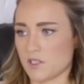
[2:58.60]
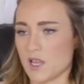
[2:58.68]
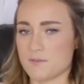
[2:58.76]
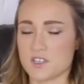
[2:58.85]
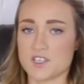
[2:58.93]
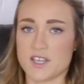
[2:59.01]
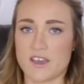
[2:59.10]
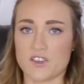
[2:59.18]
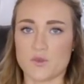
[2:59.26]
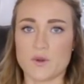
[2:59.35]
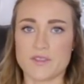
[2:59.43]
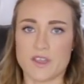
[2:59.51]
clumps it
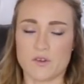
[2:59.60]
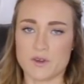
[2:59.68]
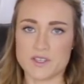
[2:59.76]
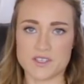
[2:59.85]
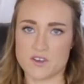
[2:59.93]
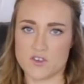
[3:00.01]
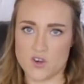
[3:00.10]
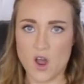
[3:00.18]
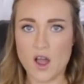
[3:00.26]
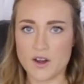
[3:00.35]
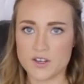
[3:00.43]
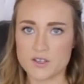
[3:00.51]
together with areas that are
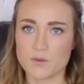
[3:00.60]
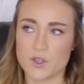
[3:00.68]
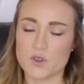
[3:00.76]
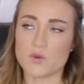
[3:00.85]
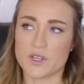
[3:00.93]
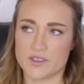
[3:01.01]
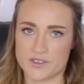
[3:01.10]
not what you would